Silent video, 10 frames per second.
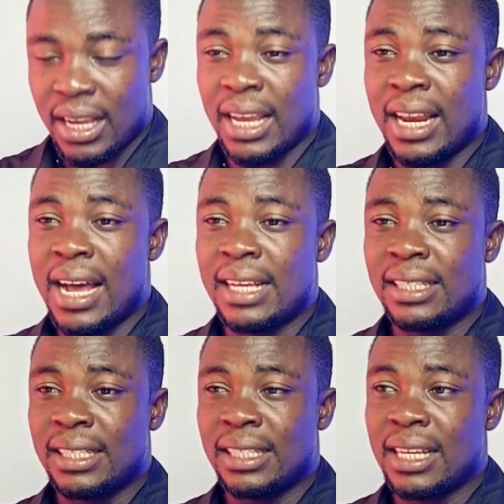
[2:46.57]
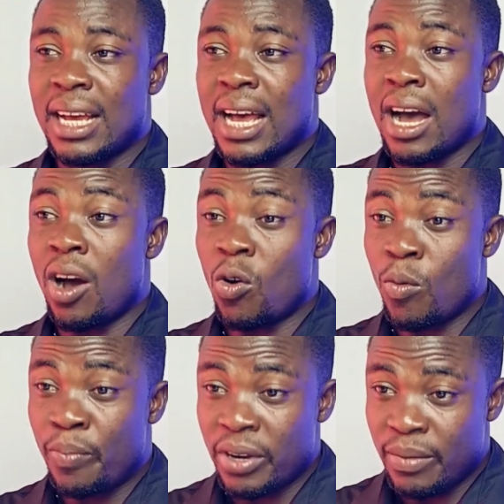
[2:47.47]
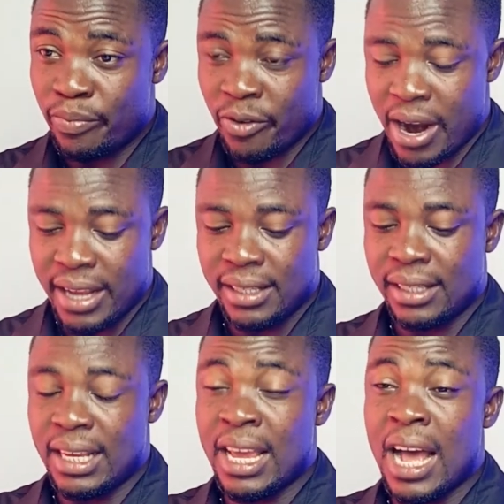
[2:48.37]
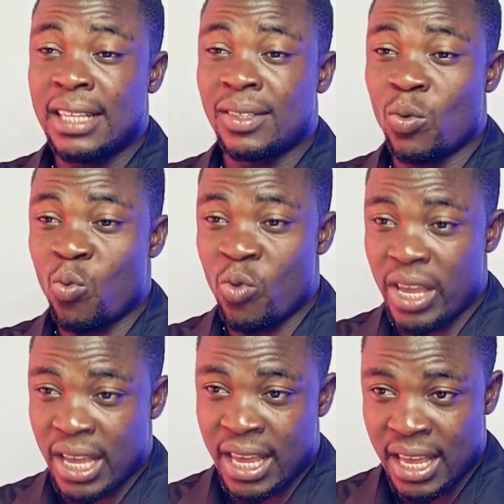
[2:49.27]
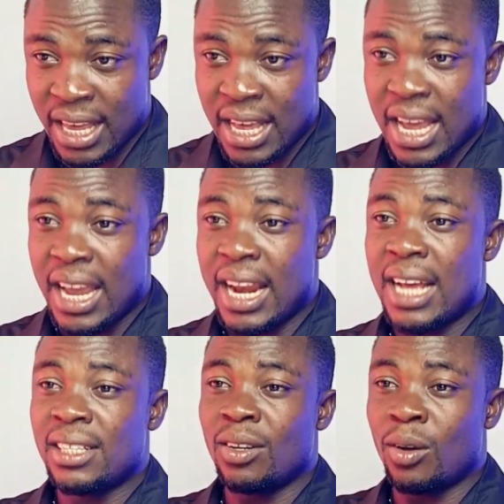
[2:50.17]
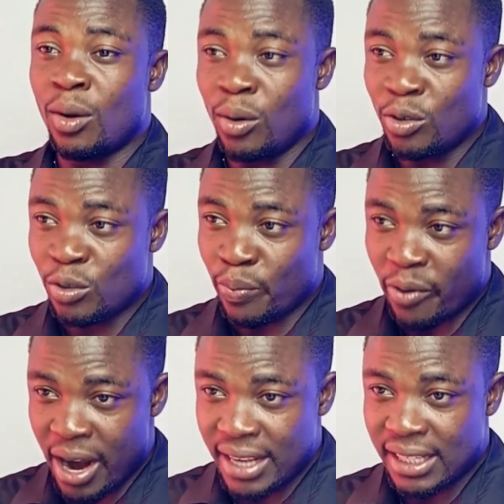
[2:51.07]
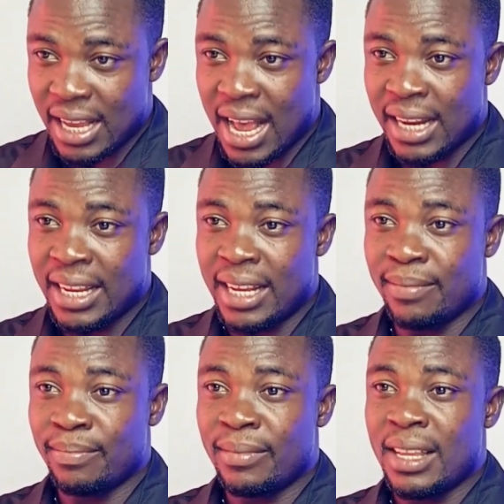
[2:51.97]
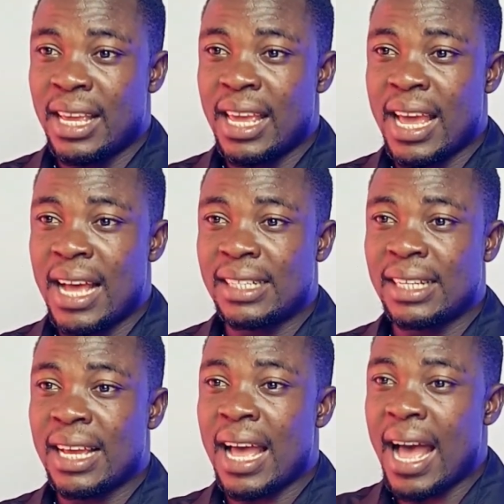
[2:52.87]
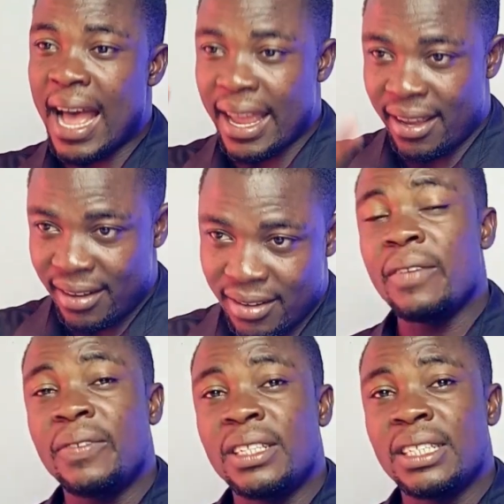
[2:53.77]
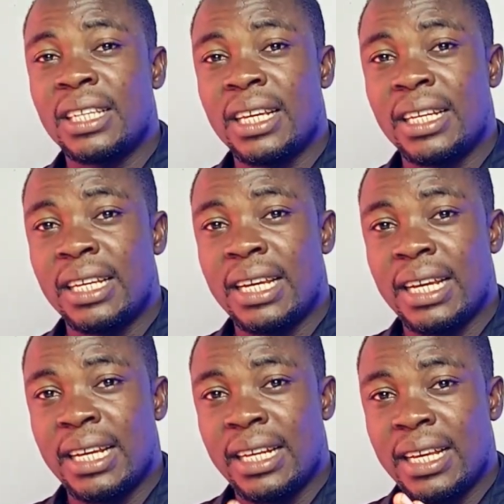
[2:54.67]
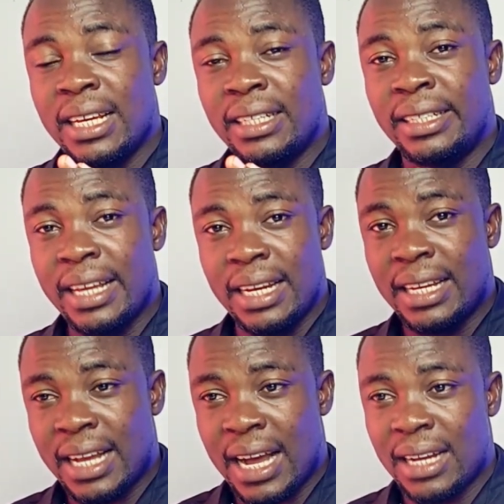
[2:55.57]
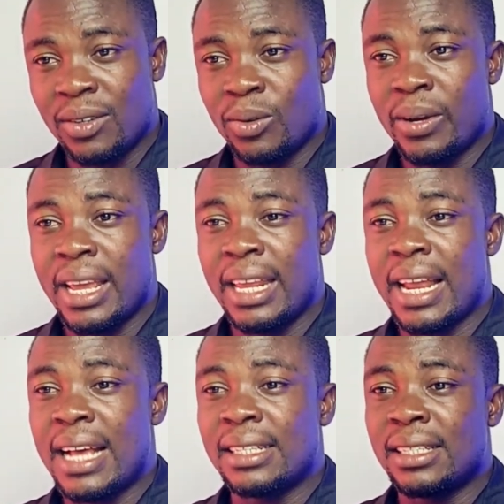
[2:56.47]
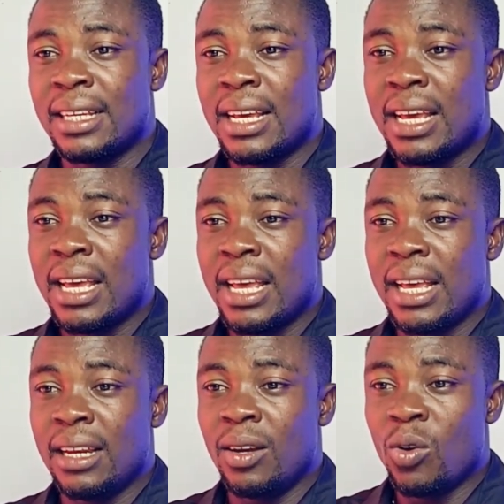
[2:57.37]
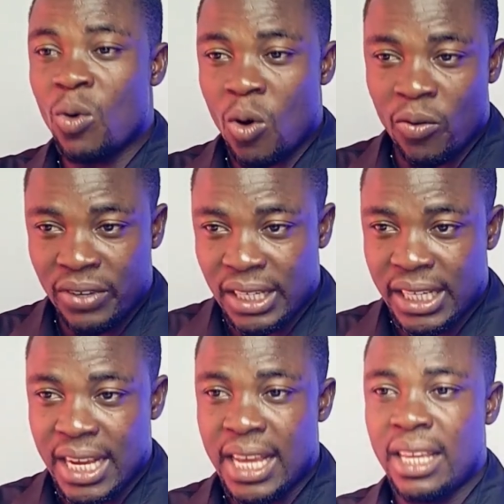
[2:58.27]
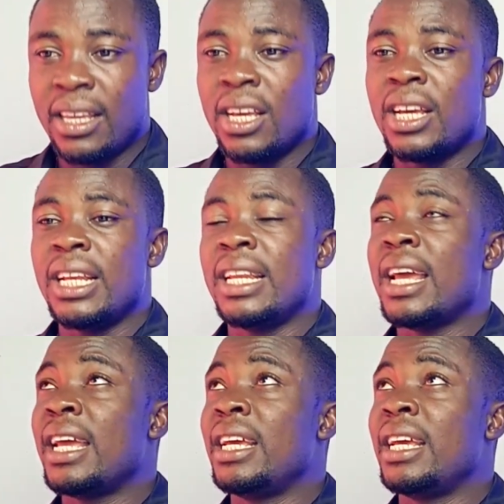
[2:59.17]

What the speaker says: it has a opening price, it has a week, it has a close price, and then it has a high. If it is a daily candle, it has a low of the day. There,